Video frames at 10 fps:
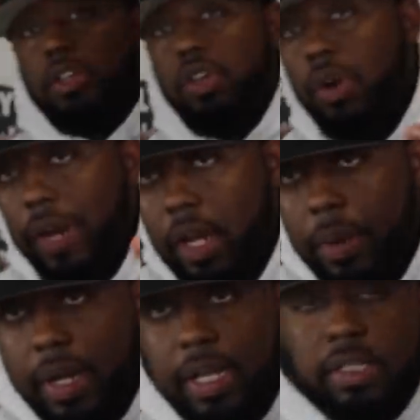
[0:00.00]
You already know
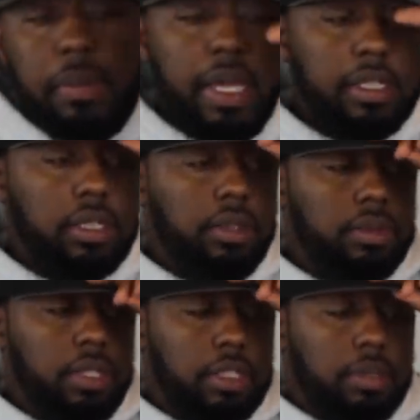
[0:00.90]
what it is, man.
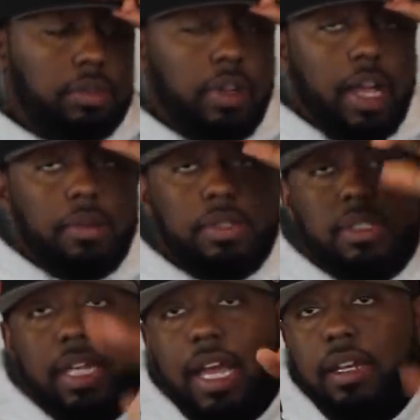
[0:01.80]
Salute to the
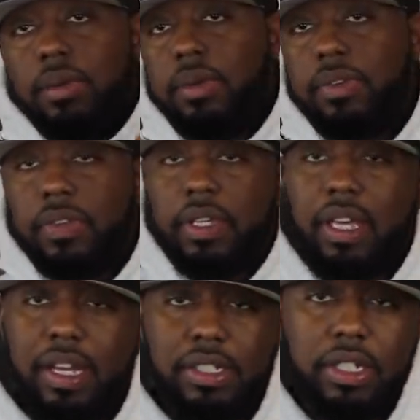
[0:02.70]
subscribers. That
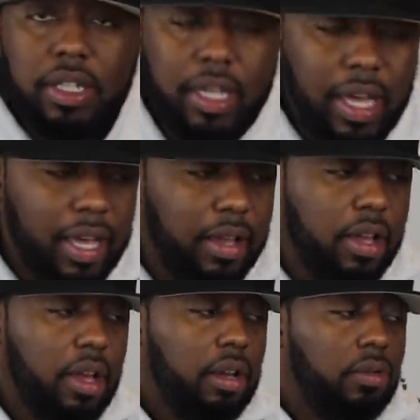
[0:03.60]
notification
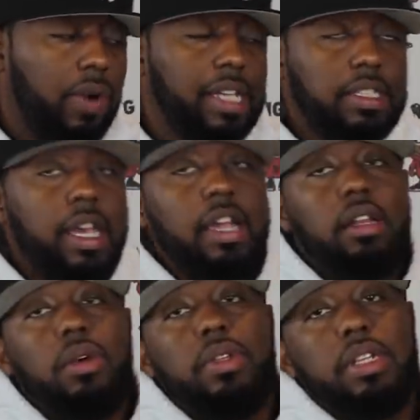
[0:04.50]
gang.
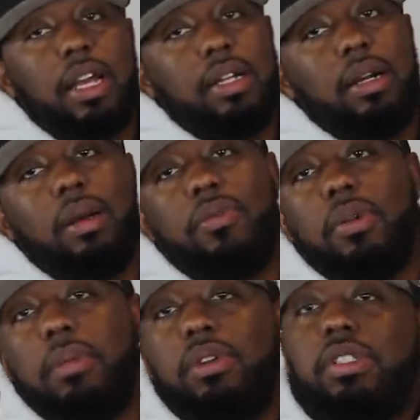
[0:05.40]
RiceGangClothing.com for
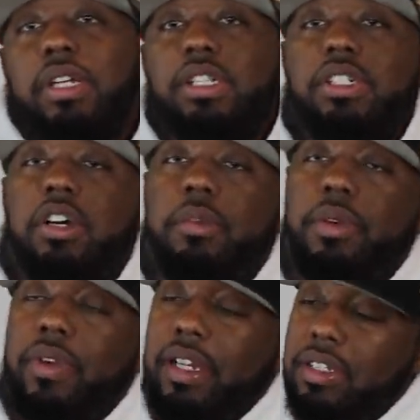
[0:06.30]
the merchandise. You heard
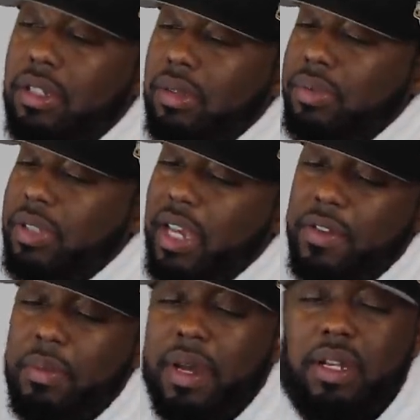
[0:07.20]
me right. Salute to
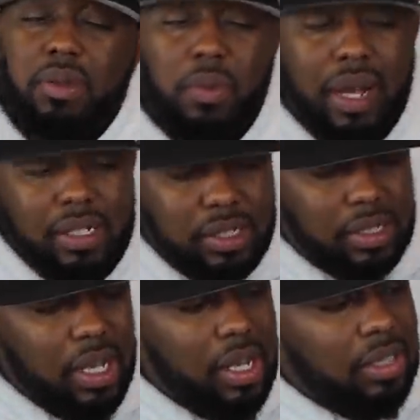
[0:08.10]
everybody who
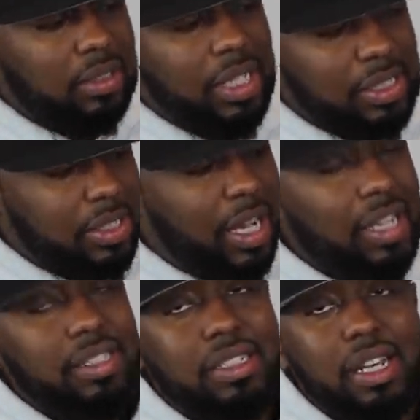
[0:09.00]
watches this
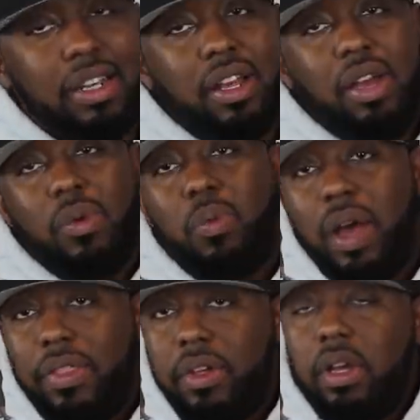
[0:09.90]
content
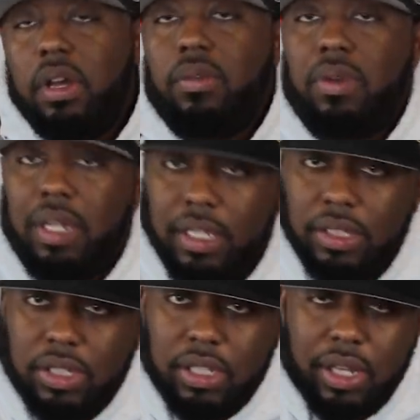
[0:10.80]
whether
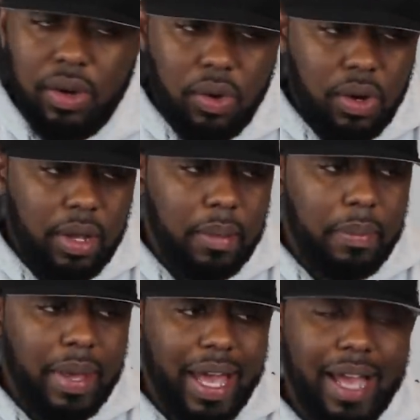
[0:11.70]
religiously or
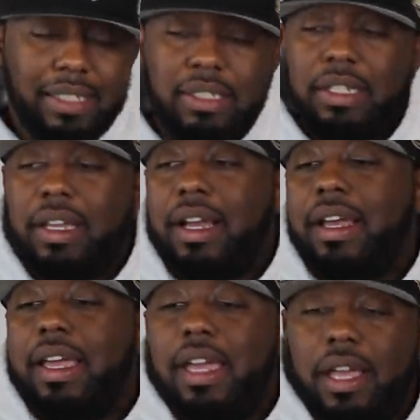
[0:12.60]
in passing.
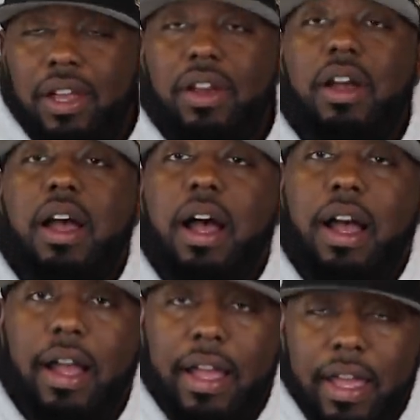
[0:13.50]
I hear
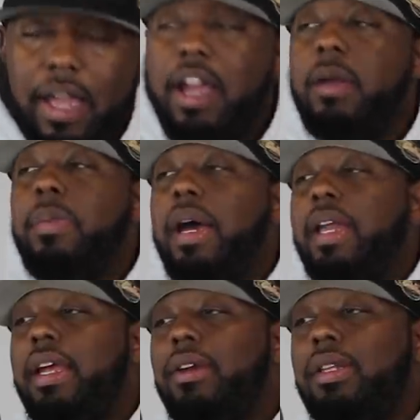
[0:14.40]
I hear
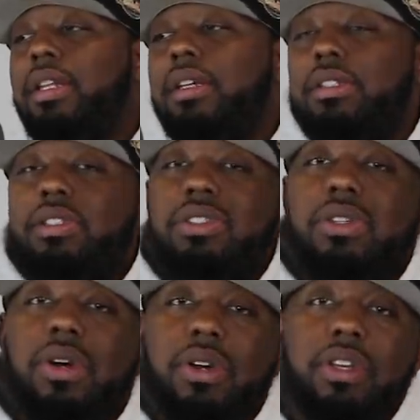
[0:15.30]
everybody out there
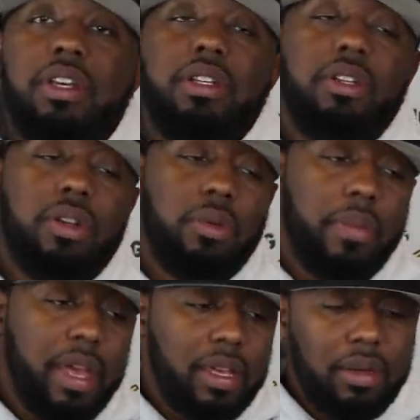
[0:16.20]
talking, you know,
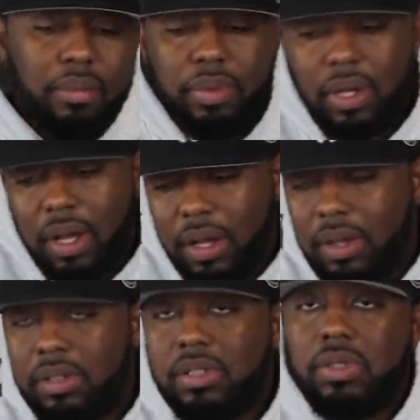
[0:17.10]
making
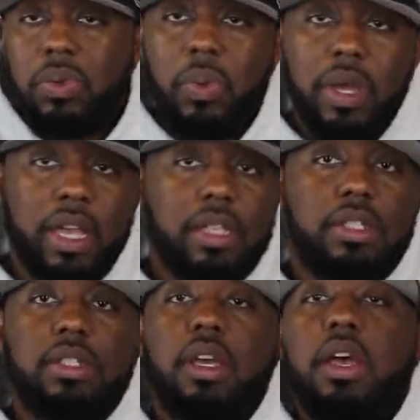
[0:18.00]
blogs,
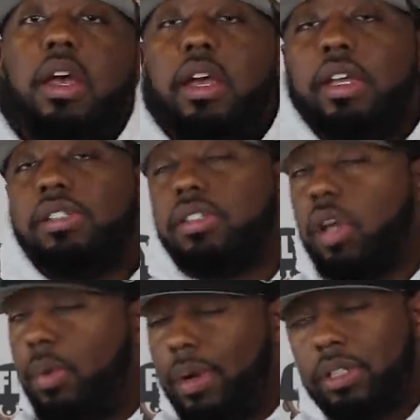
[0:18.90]
tweets. It's
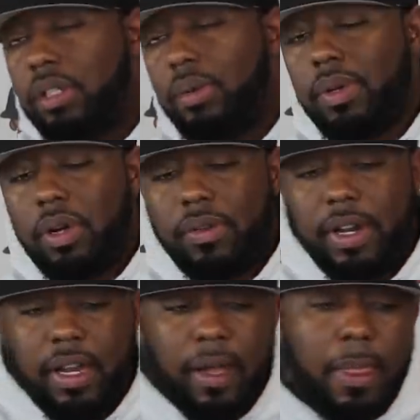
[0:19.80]
so much going on
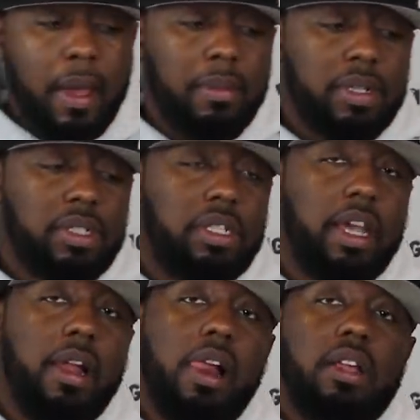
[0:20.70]
right now, and I must
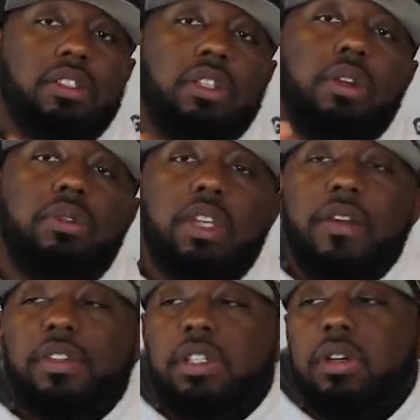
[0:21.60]
say, salute to
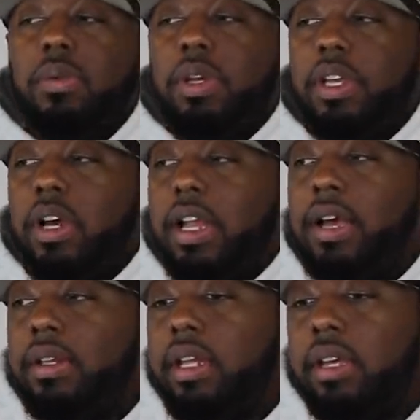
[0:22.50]
every single one of y'all
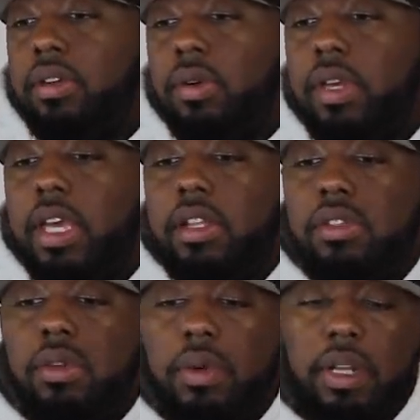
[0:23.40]
out there, you know, getting
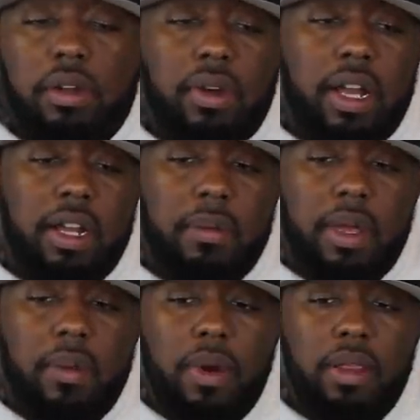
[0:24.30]
to it and grinding,
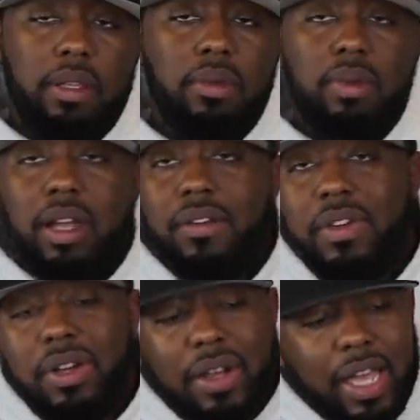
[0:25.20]
man. Whether you
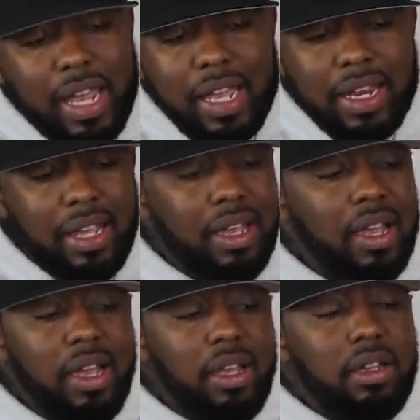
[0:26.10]
love it or hate it,
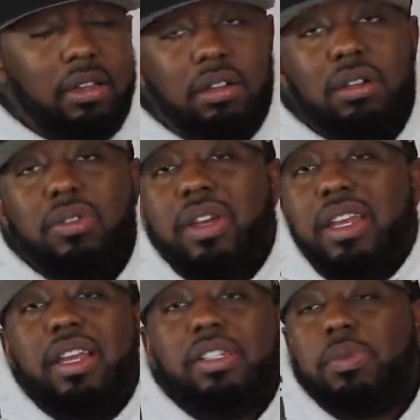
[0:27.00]
you know,
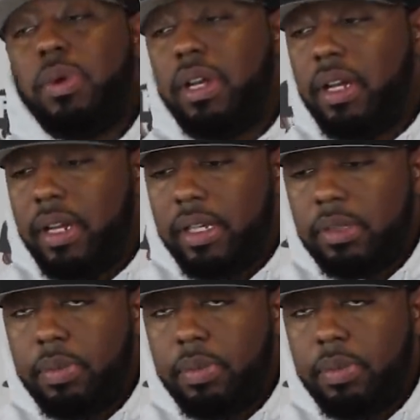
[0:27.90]
it is what it is.